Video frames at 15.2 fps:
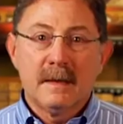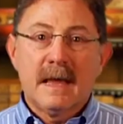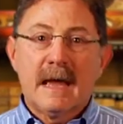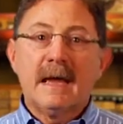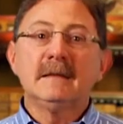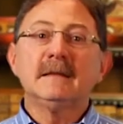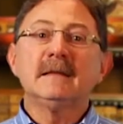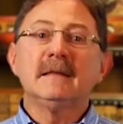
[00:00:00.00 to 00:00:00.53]

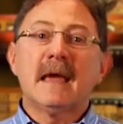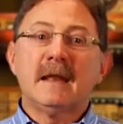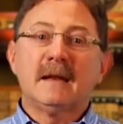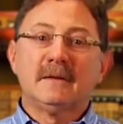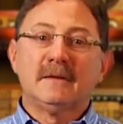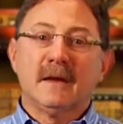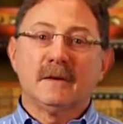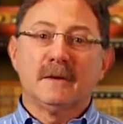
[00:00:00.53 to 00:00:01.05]
And in that
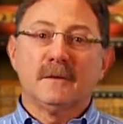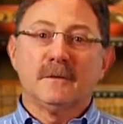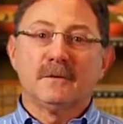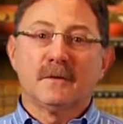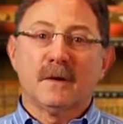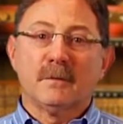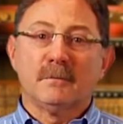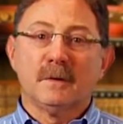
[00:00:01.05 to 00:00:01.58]

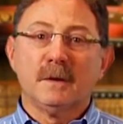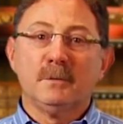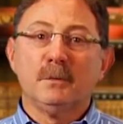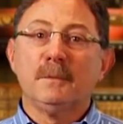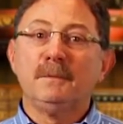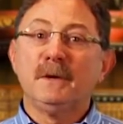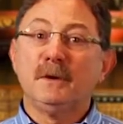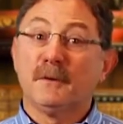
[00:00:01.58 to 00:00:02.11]
executive summary
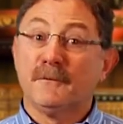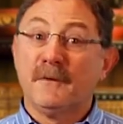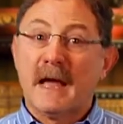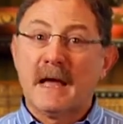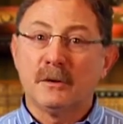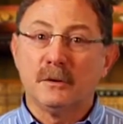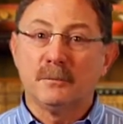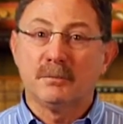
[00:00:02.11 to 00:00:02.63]
will be your
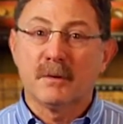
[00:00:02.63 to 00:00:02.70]
value